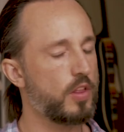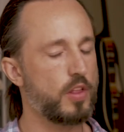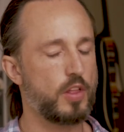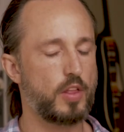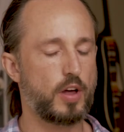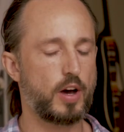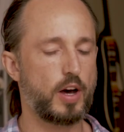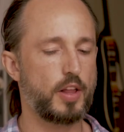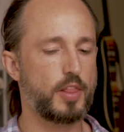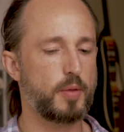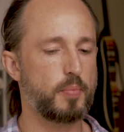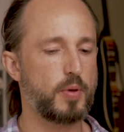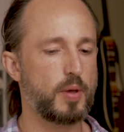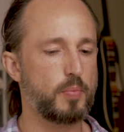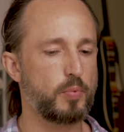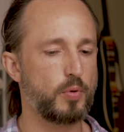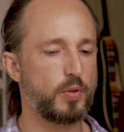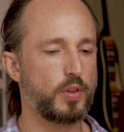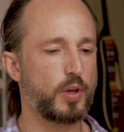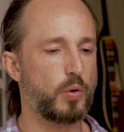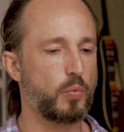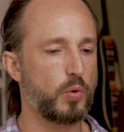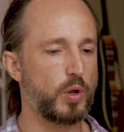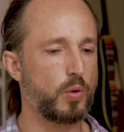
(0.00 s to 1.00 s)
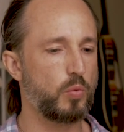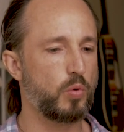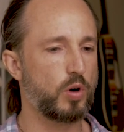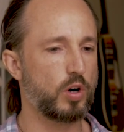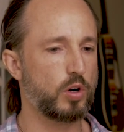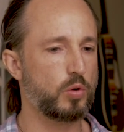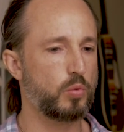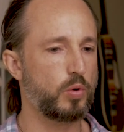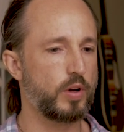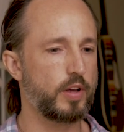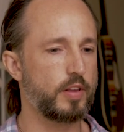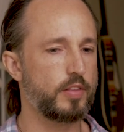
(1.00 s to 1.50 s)
Uh, the people that we
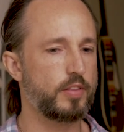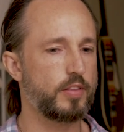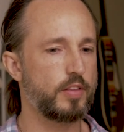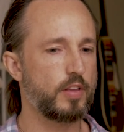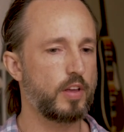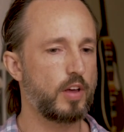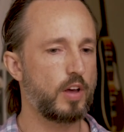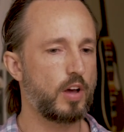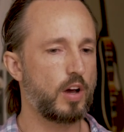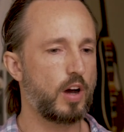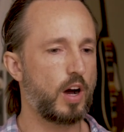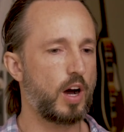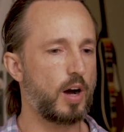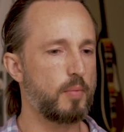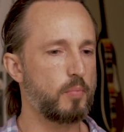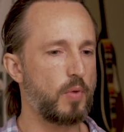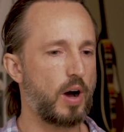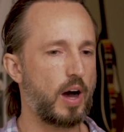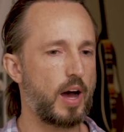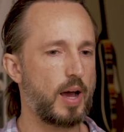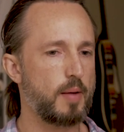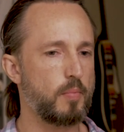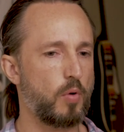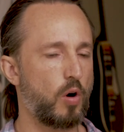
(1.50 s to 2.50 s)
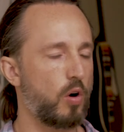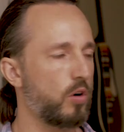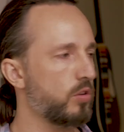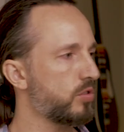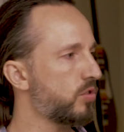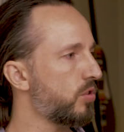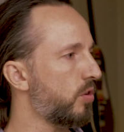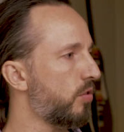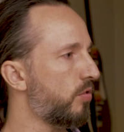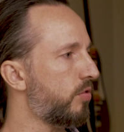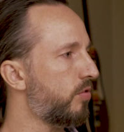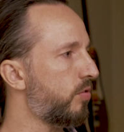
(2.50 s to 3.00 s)
work with, um, I'm
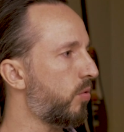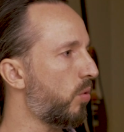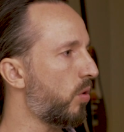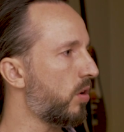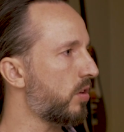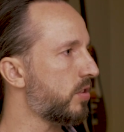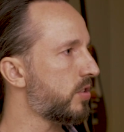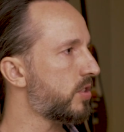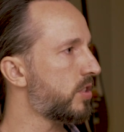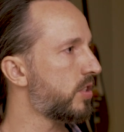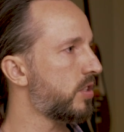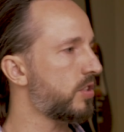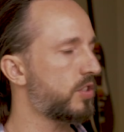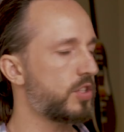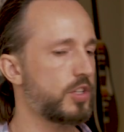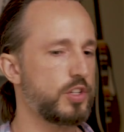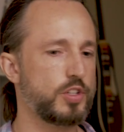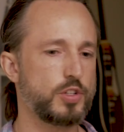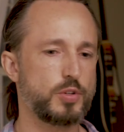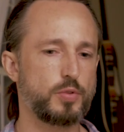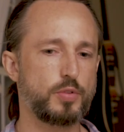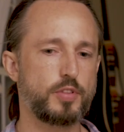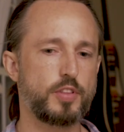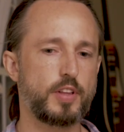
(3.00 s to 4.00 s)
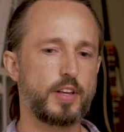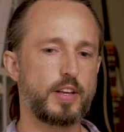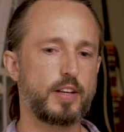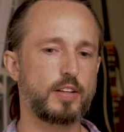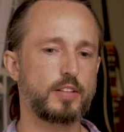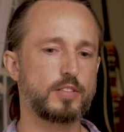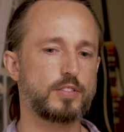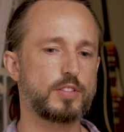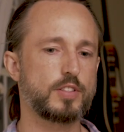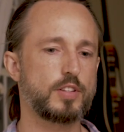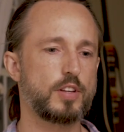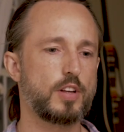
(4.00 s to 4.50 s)
also forced to do
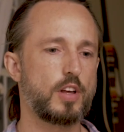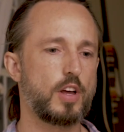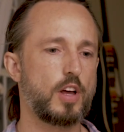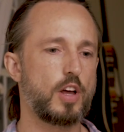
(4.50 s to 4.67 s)
things